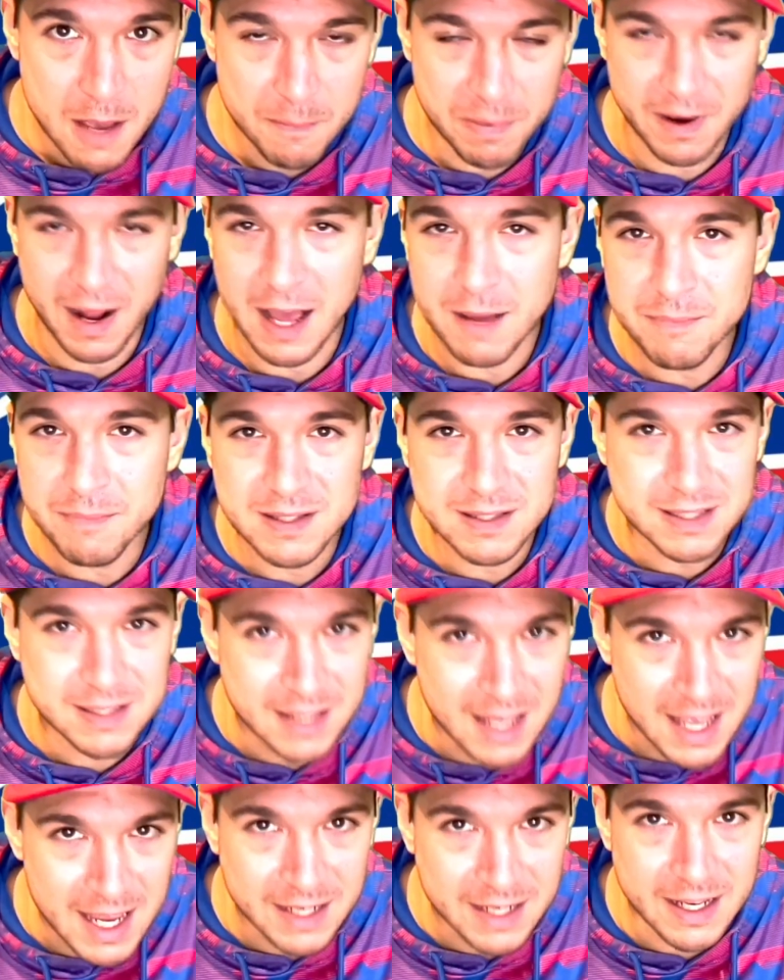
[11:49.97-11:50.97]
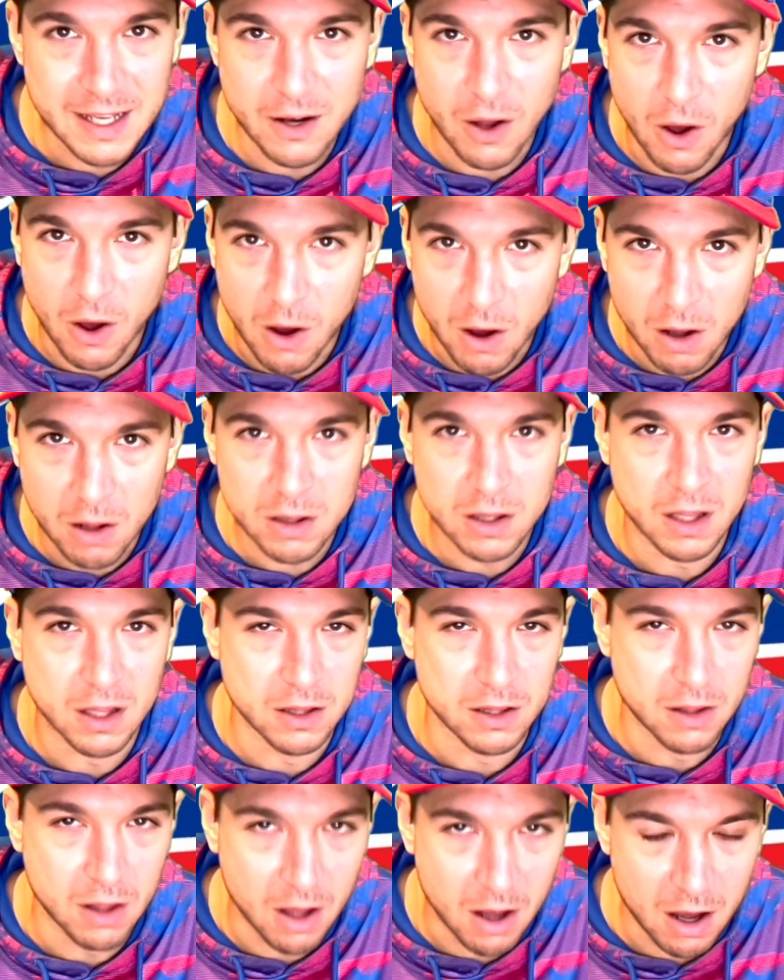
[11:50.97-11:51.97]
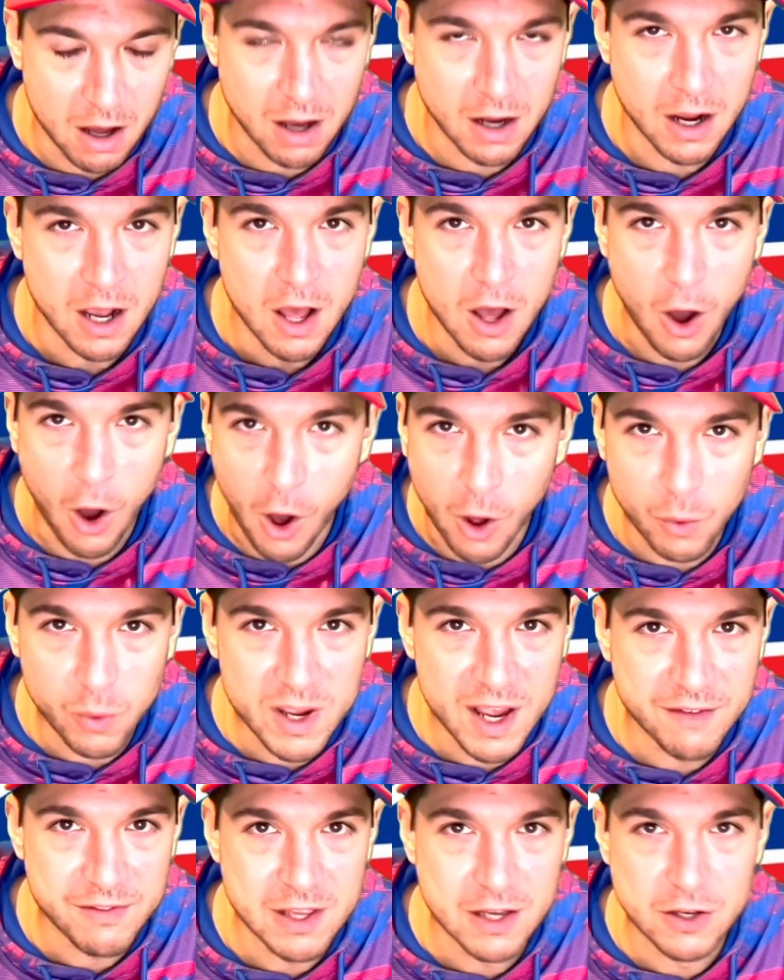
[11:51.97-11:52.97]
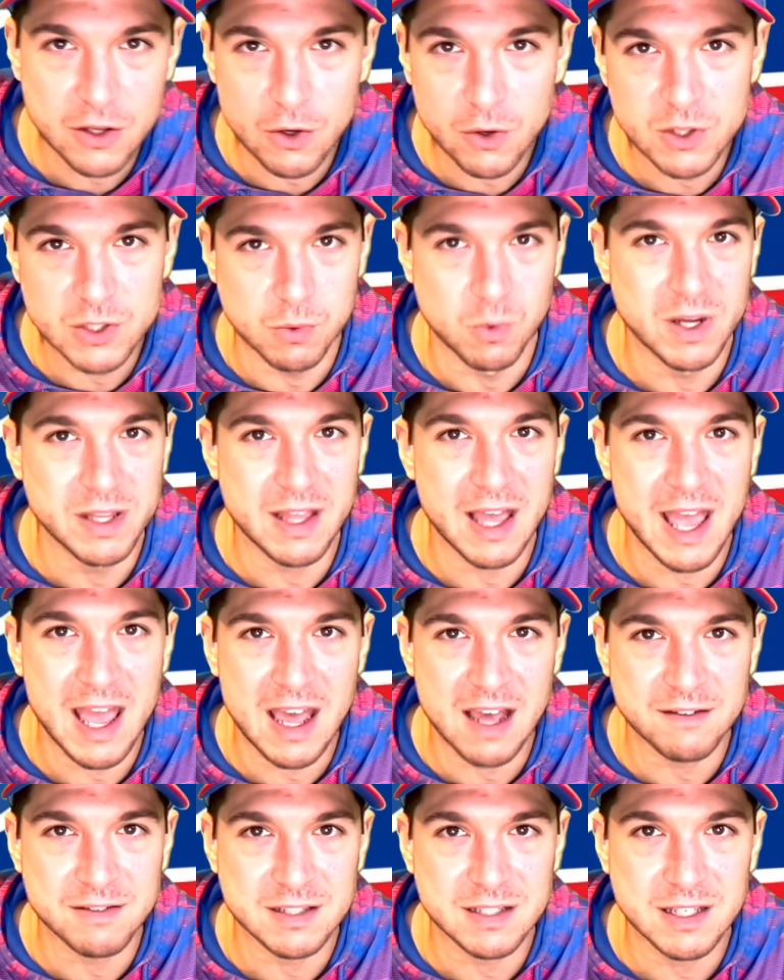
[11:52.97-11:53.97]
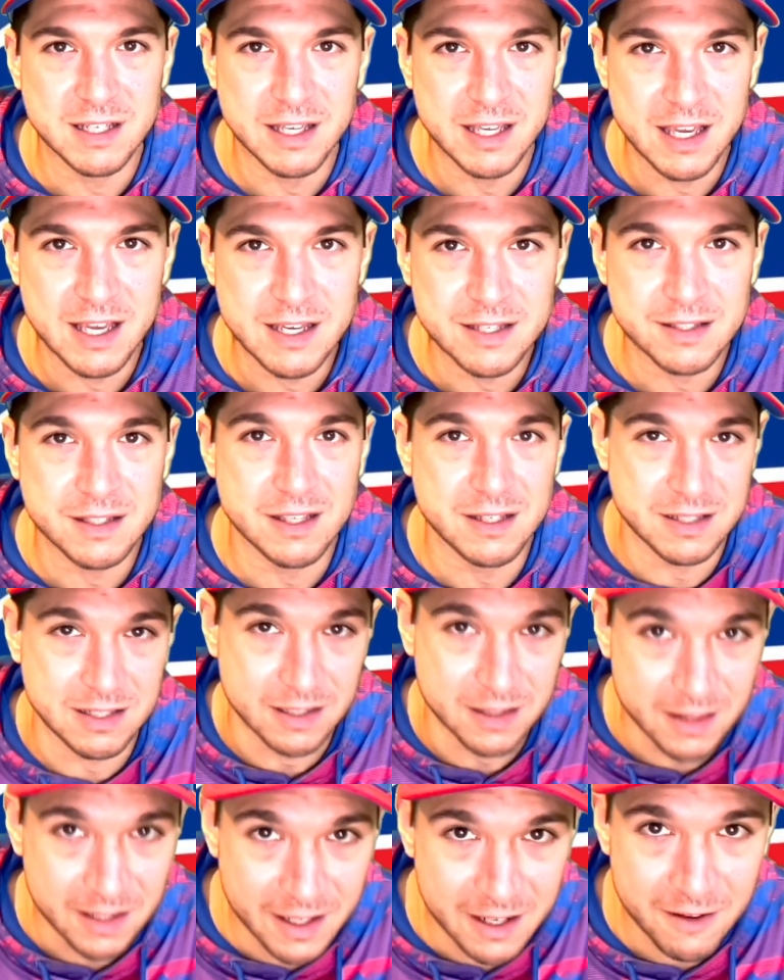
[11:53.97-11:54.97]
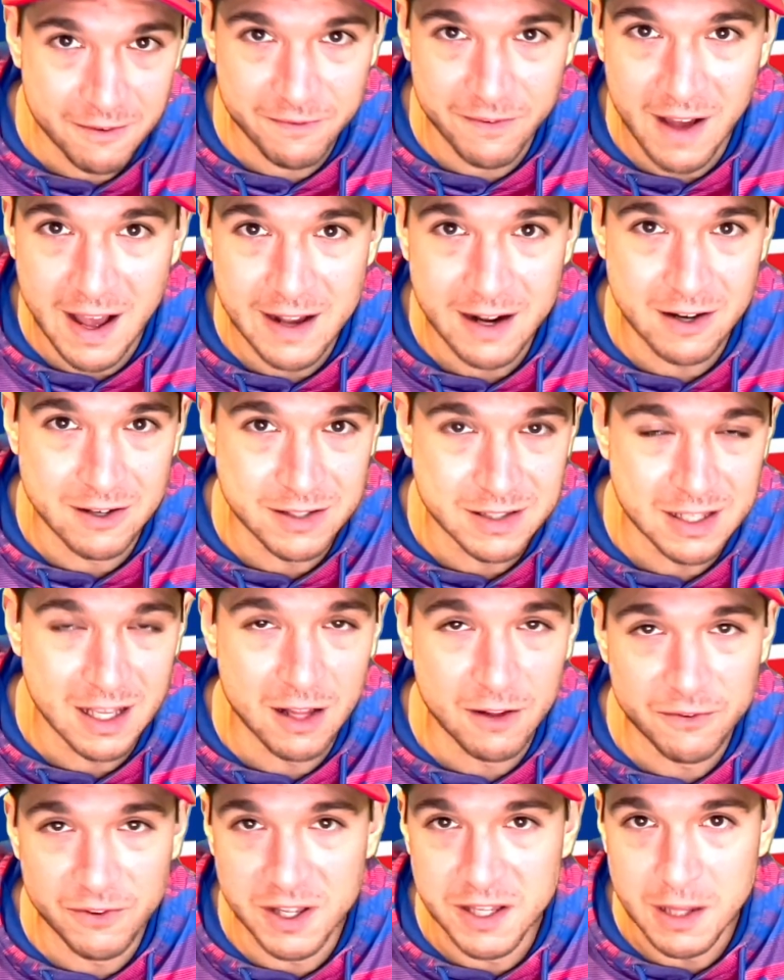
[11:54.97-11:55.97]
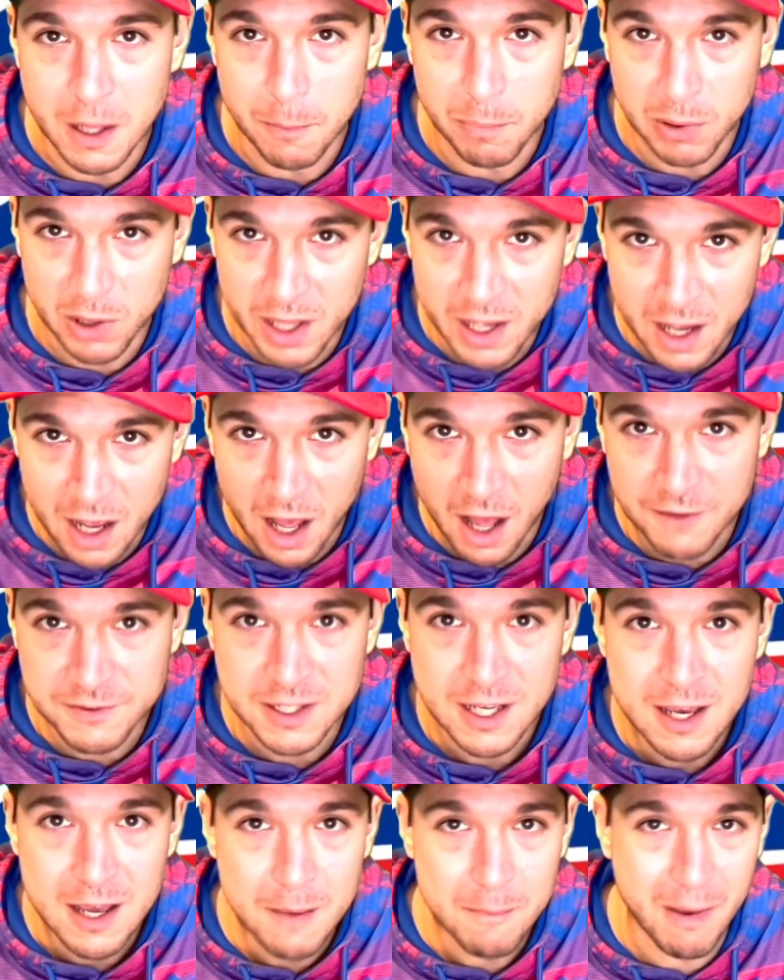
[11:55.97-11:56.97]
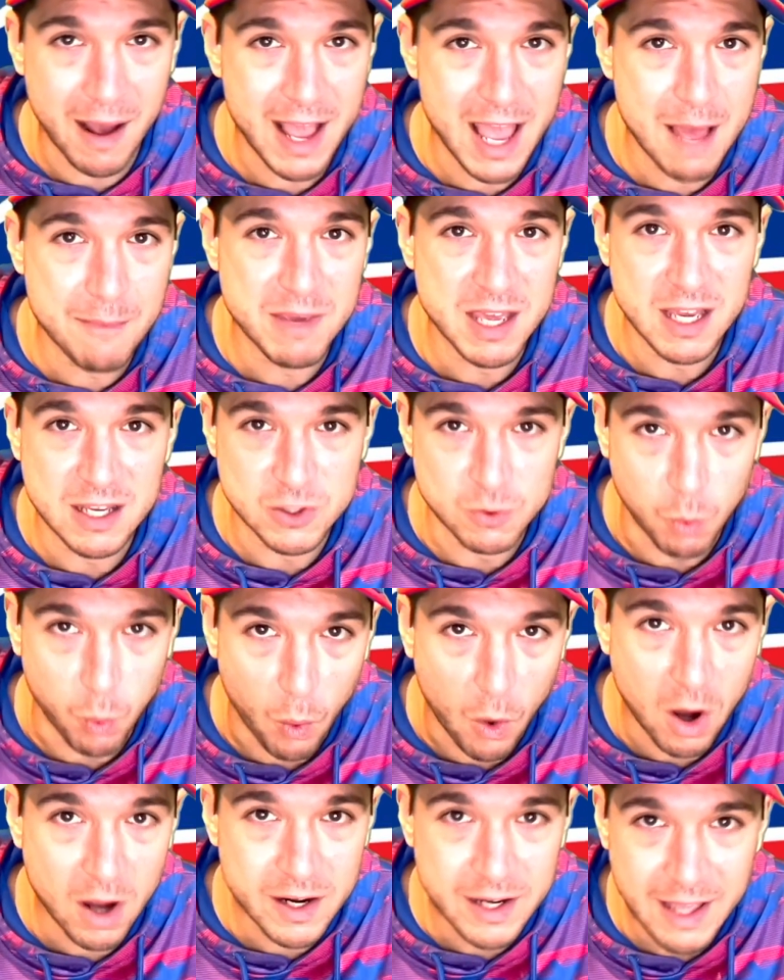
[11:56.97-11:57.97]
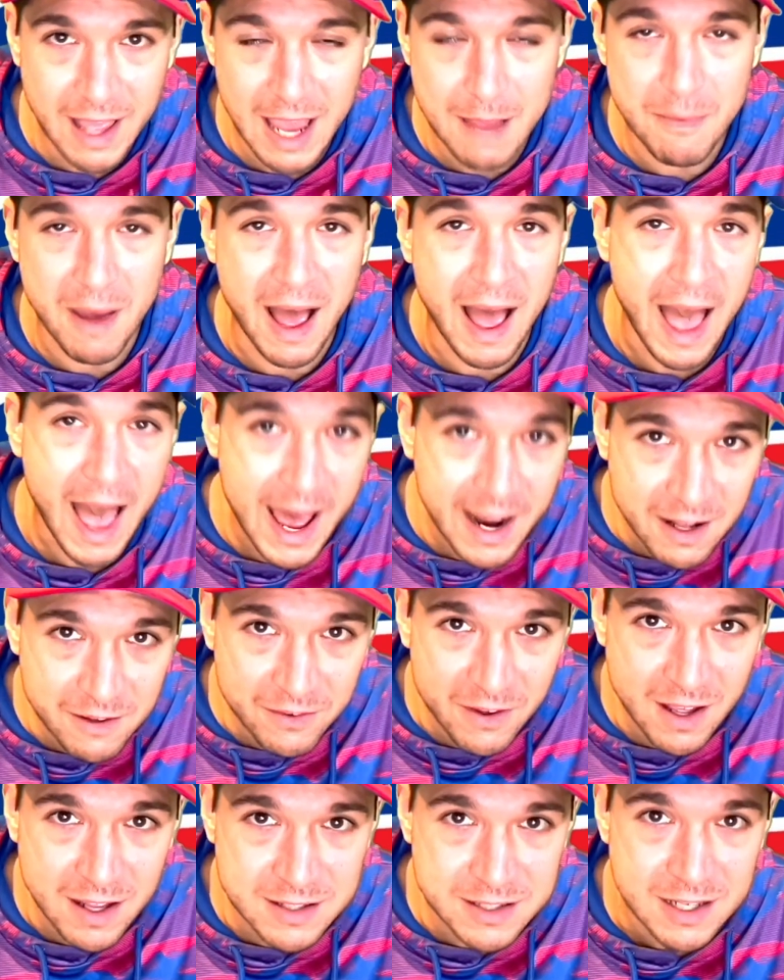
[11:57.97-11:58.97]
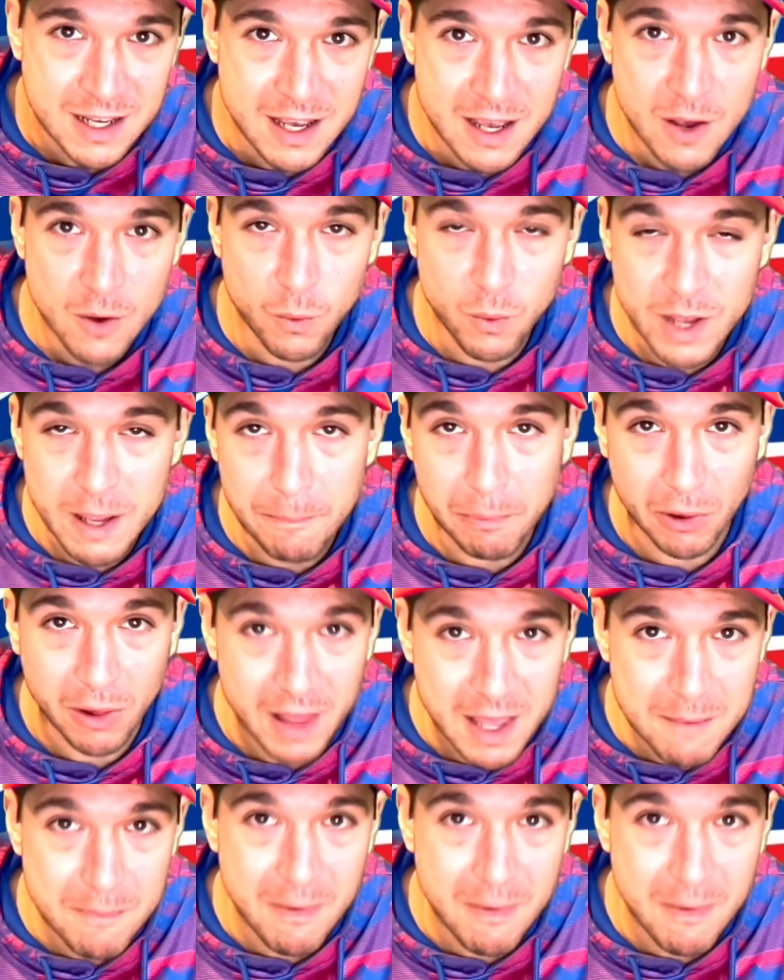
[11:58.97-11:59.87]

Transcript: but I've been saying it all along. All we have to do is win the AFC East, solidify ourselves in the playoffs. Miami is one game ahead of us. We play